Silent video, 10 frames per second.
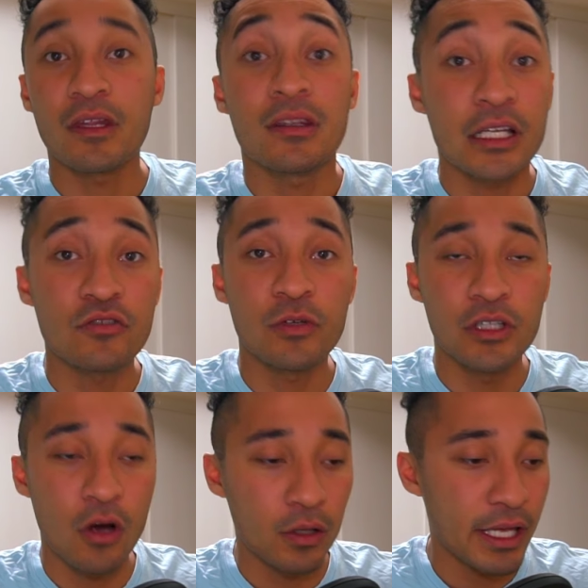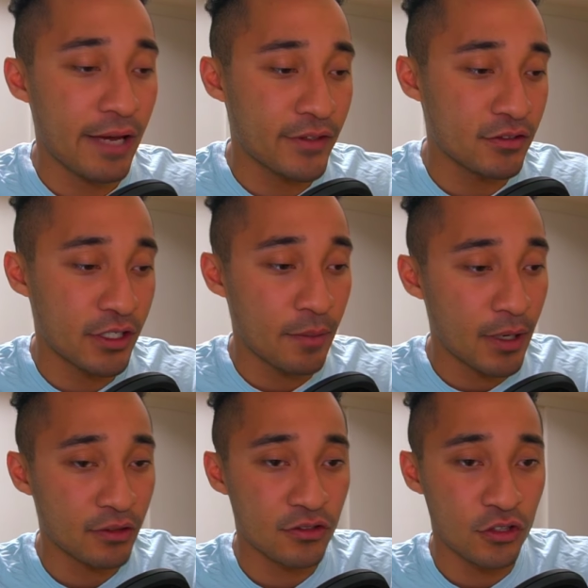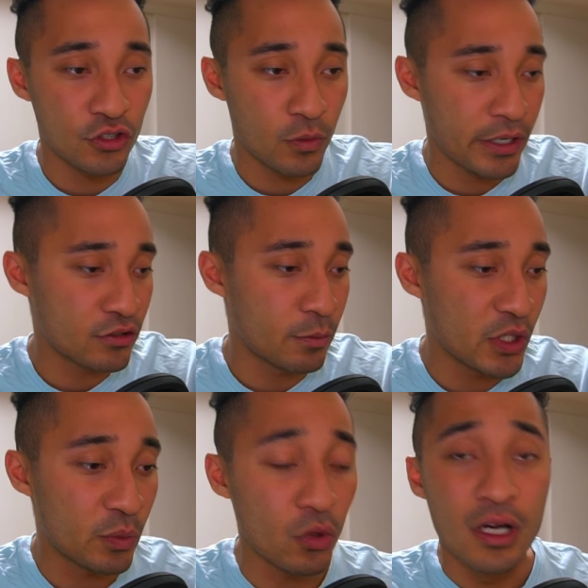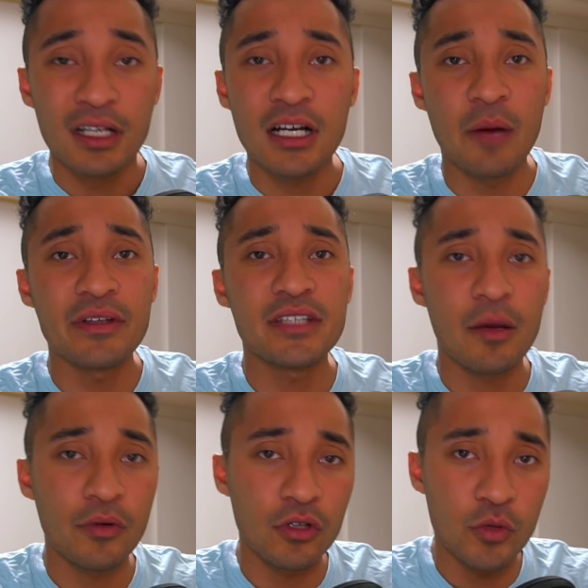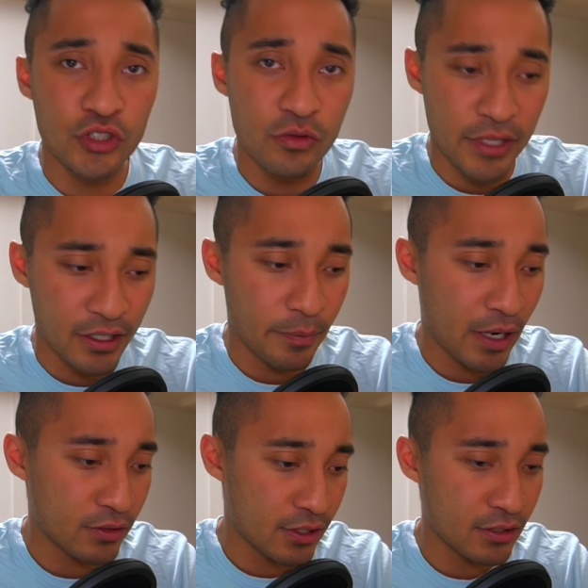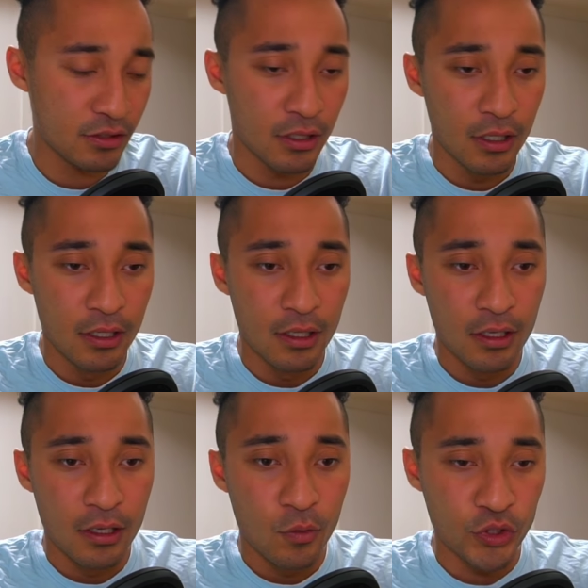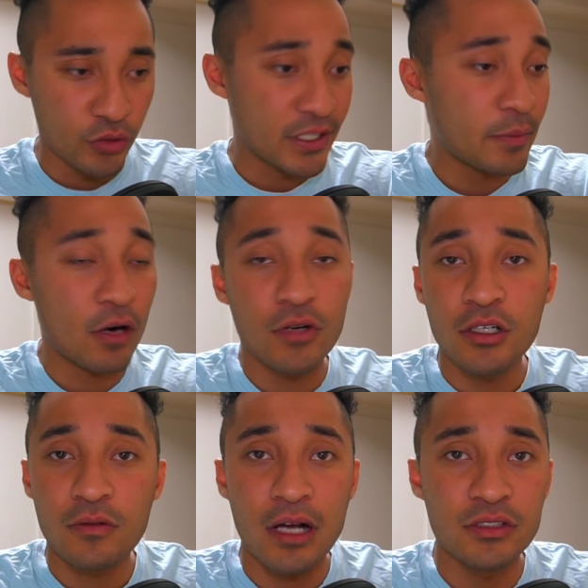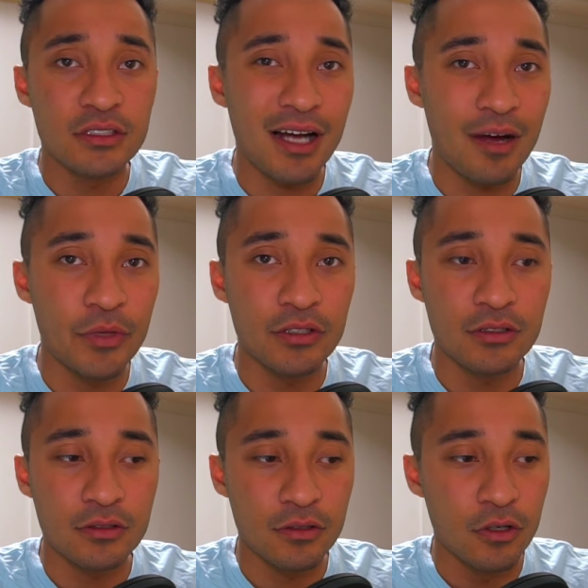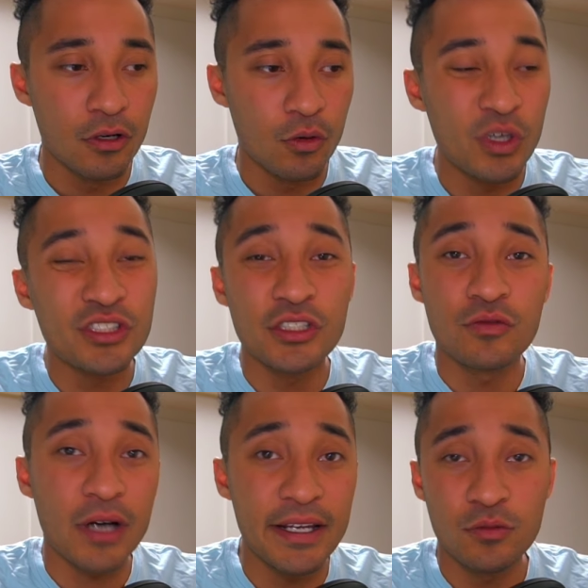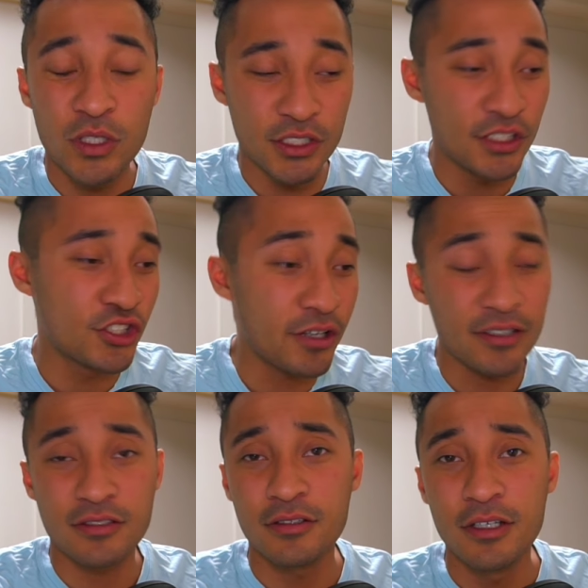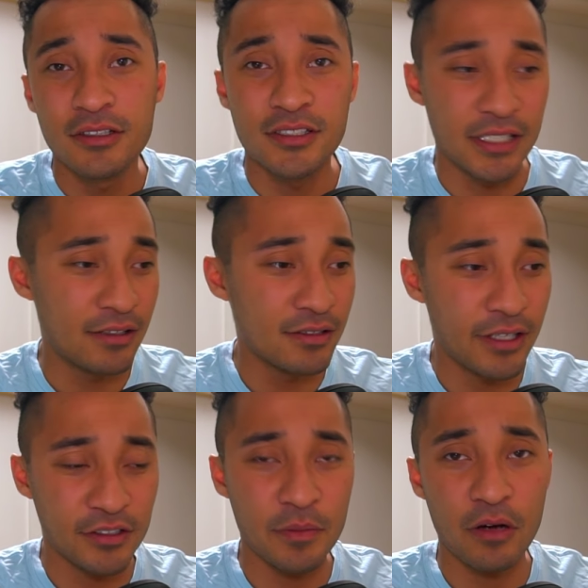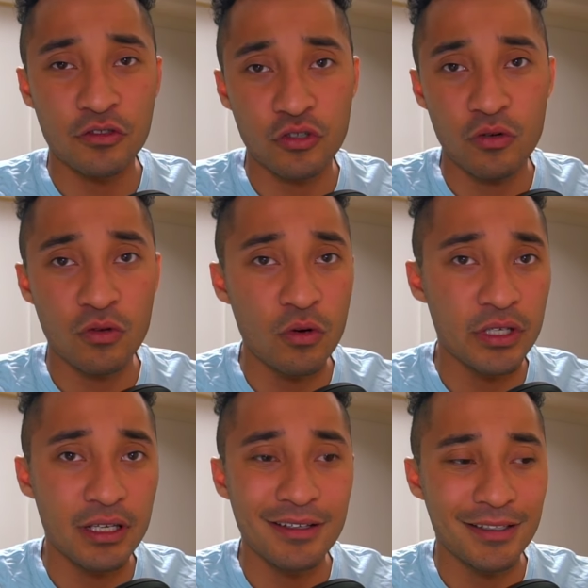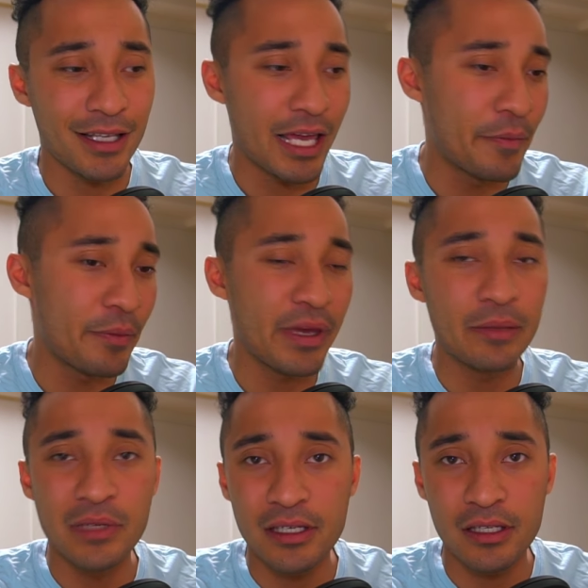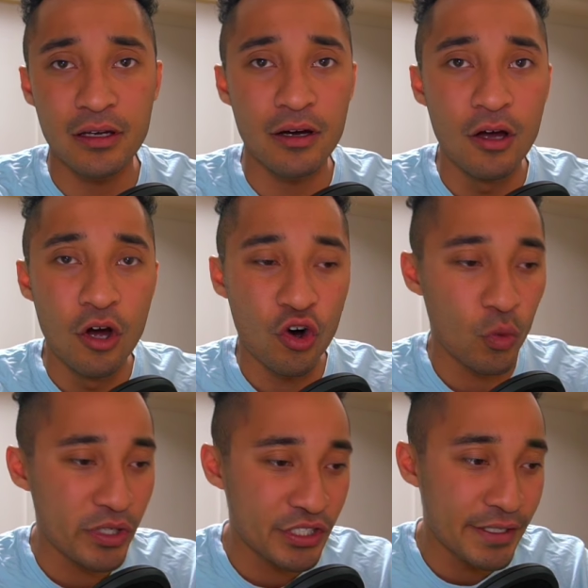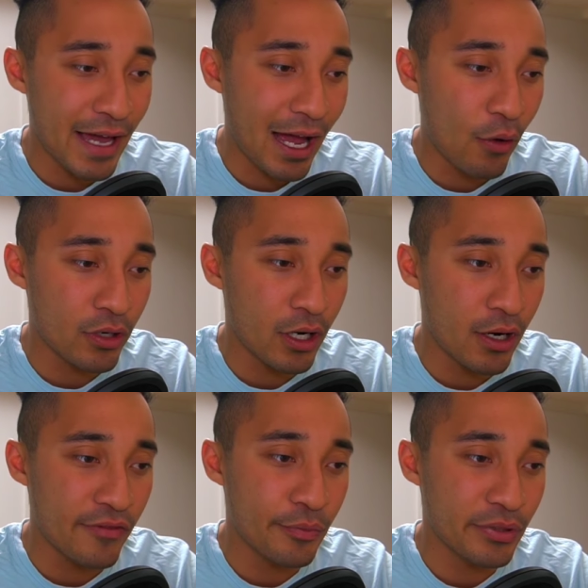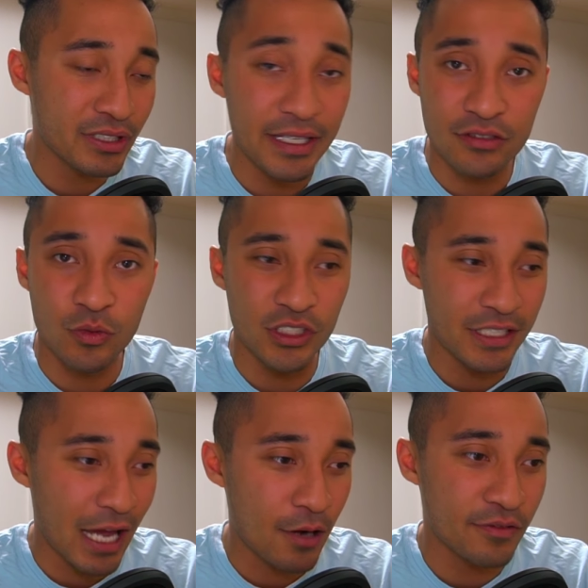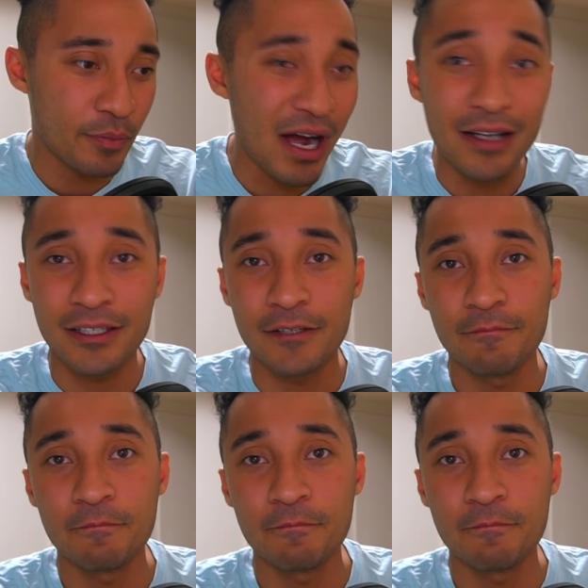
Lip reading: That's really all I have to say about the situation, people. Comment down below what you think about this. What you think about Ronda Rousey's comments. Was she right? Was she just to say these things about Joe Rogan and the MMA media? Or was she out of place? Was she out of pocket?